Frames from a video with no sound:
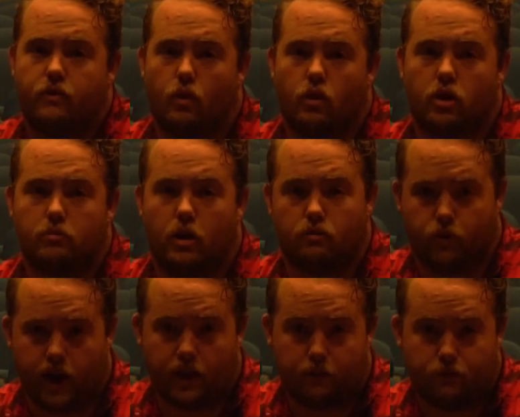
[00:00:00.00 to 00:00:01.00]
form of
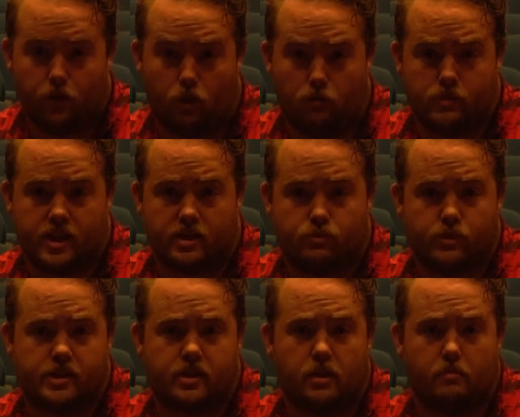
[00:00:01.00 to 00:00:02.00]
rating films has
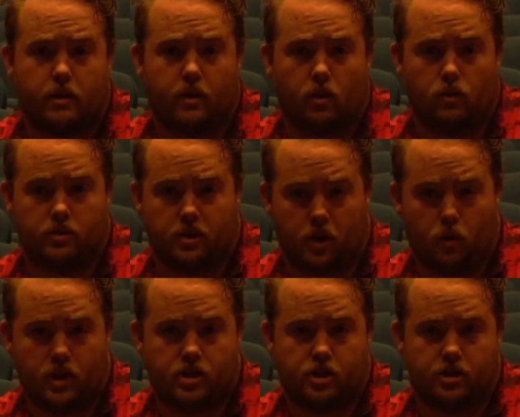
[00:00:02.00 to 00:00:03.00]
recently been called into
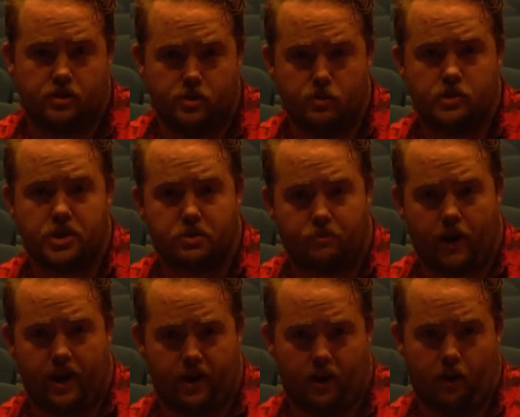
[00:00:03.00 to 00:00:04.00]
question due to the
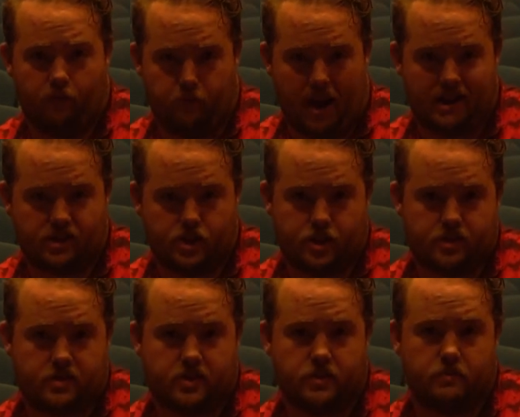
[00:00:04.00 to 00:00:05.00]
rating of
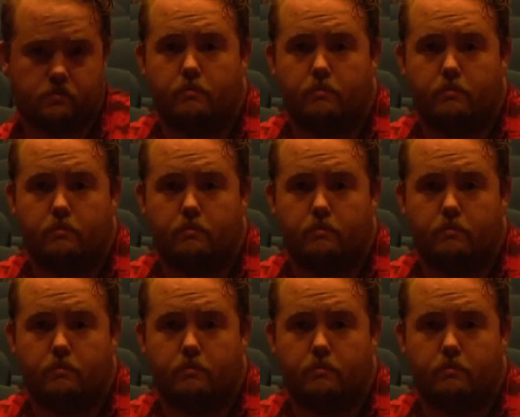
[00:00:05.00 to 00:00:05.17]
passages.